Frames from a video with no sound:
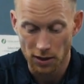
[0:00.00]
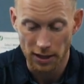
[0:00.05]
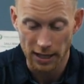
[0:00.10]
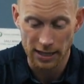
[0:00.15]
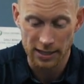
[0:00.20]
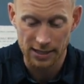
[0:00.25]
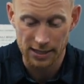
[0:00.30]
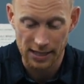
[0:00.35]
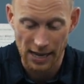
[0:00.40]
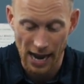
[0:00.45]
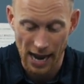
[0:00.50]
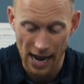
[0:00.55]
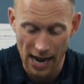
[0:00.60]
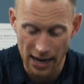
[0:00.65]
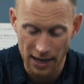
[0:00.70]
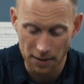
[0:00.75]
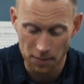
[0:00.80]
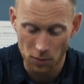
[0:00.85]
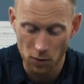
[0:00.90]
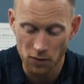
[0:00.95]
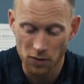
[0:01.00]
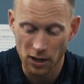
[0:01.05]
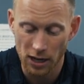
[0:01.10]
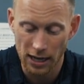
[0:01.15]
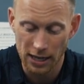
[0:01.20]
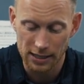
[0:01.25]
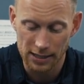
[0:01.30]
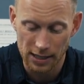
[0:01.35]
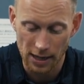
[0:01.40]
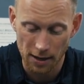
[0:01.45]
This side, move your
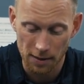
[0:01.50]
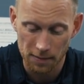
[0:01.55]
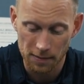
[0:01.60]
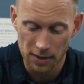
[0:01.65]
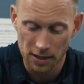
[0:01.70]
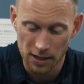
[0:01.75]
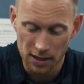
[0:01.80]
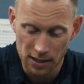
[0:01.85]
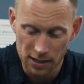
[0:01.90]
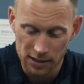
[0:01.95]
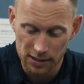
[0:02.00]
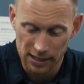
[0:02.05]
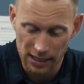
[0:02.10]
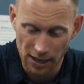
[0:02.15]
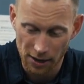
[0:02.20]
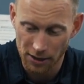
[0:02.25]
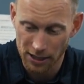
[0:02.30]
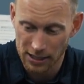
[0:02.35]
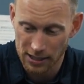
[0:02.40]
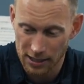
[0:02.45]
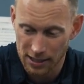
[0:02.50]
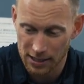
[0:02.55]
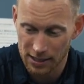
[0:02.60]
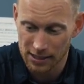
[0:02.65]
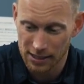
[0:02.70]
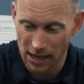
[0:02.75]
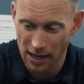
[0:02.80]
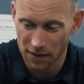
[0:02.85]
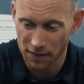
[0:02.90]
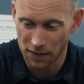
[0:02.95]
hands up. See how easy
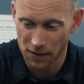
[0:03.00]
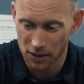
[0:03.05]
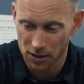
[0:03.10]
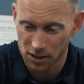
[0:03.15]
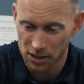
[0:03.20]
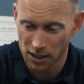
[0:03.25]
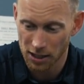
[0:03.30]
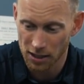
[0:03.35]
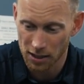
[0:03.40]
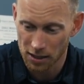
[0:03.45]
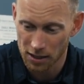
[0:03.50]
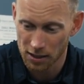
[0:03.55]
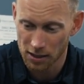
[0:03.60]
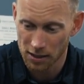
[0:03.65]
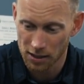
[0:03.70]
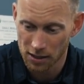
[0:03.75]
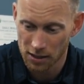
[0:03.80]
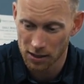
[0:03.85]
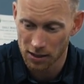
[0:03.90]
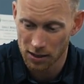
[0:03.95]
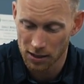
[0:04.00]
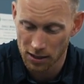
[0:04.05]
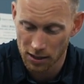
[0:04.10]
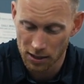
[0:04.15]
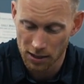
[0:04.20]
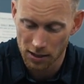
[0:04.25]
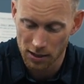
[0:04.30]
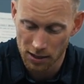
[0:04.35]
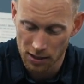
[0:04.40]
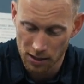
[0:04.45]
this side feels here?
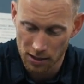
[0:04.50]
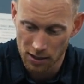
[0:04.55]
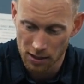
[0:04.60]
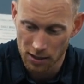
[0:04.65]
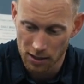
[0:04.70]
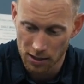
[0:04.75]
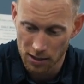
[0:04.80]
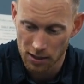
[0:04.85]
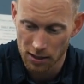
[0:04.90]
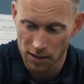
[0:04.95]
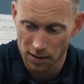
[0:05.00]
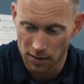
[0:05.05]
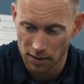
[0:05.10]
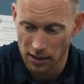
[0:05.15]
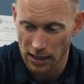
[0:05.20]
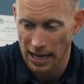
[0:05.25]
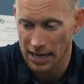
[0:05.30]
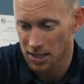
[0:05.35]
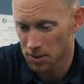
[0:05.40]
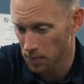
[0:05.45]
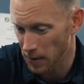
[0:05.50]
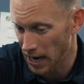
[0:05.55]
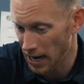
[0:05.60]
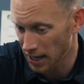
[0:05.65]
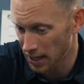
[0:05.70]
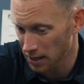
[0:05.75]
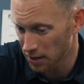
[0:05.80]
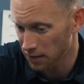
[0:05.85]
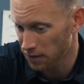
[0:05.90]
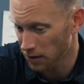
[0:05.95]
Mm-hmm, yeah. Less
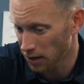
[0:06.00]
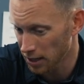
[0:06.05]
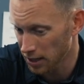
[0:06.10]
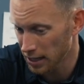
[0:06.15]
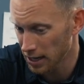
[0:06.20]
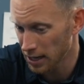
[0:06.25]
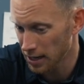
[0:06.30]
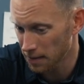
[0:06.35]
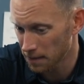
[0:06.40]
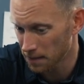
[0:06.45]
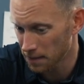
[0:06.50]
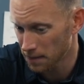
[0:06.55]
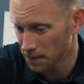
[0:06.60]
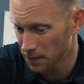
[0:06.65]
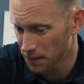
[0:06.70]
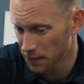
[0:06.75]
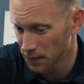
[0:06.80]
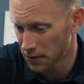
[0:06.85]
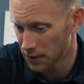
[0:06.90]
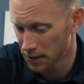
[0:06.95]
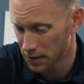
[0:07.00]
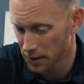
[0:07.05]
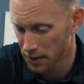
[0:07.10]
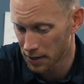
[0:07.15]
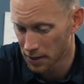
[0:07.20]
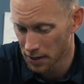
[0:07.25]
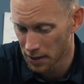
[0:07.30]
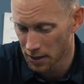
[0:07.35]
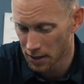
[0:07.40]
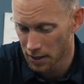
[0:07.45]
pain in the front of the hip? Right.
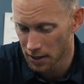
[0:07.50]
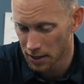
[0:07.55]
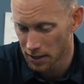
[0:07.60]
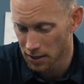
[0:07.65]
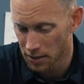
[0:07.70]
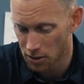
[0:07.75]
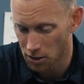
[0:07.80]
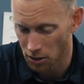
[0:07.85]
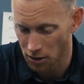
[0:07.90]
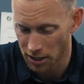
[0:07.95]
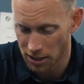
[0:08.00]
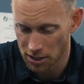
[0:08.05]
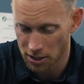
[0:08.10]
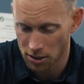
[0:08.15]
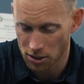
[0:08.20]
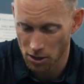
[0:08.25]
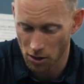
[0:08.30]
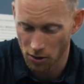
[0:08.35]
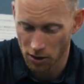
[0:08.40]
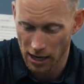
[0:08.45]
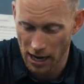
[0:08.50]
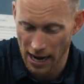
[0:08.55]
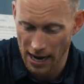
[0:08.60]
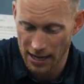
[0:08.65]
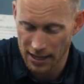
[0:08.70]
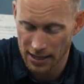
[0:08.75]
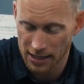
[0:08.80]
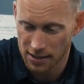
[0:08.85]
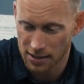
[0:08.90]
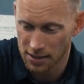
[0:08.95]
So this is
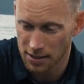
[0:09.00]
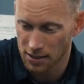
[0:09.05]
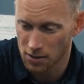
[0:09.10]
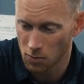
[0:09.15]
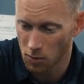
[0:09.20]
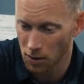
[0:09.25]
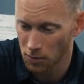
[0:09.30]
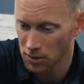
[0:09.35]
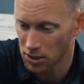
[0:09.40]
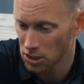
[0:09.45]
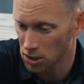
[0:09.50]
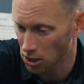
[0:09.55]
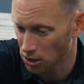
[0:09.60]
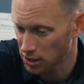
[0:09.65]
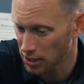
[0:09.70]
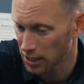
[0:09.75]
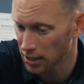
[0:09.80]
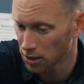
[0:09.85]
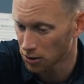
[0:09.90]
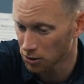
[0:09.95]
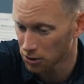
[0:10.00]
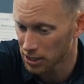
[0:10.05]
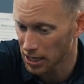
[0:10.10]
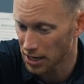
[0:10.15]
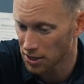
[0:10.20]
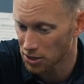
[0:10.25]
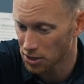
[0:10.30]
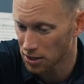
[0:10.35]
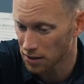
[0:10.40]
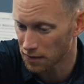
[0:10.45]
okay. This is where we start to get a little
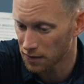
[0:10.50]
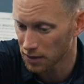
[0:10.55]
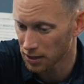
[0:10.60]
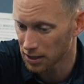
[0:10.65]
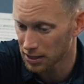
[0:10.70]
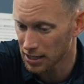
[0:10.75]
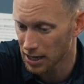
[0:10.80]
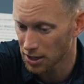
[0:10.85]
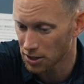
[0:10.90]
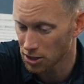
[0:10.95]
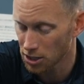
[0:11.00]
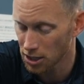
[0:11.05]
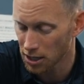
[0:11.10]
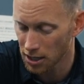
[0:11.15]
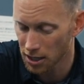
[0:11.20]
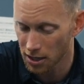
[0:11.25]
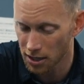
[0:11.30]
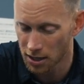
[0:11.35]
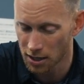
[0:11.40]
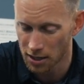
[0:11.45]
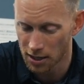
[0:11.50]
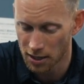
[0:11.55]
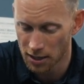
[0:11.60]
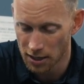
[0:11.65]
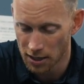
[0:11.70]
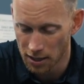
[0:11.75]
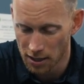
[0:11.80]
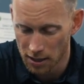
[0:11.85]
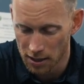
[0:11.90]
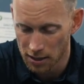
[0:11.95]
tension. Feel the tension here? Mm -hmm.
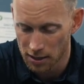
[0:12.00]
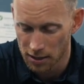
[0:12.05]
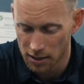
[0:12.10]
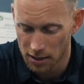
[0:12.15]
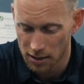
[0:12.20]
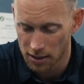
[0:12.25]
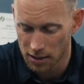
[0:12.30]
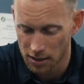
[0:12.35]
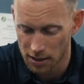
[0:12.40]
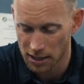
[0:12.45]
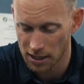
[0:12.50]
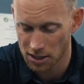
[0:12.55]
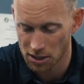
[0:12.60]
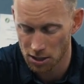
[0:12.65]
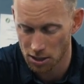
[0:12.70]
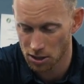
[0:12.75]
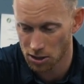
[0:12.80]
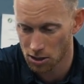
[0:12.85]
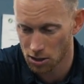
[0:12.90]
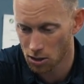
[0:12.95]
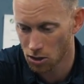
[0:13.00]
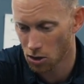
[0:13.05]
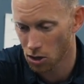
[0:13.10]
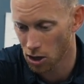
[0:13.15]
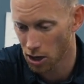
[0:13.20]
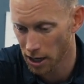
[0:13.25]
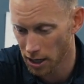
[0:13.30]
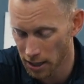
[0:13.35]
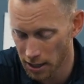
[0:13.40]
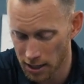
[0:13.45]
This is
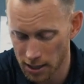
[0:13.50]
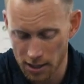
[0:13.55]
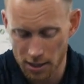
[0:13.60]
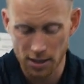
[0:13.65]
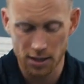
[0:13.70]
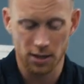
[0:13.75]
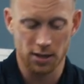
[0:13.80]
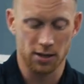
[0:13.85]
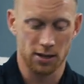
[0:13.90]
good.